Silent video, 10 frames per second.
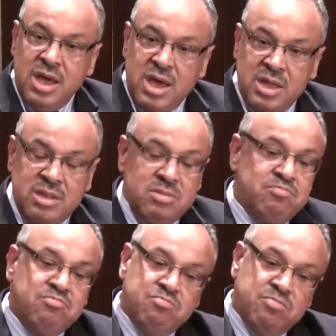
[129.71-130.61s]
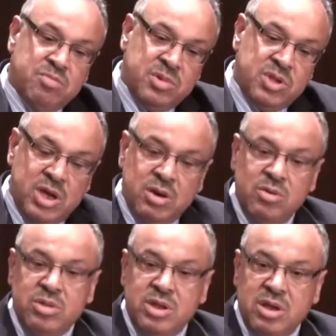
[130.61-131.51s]
and
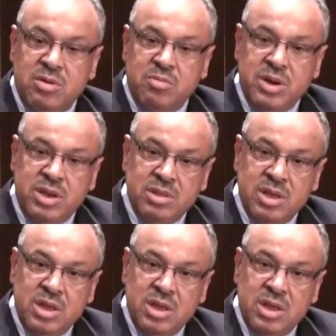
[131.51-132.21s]
shareholder companies.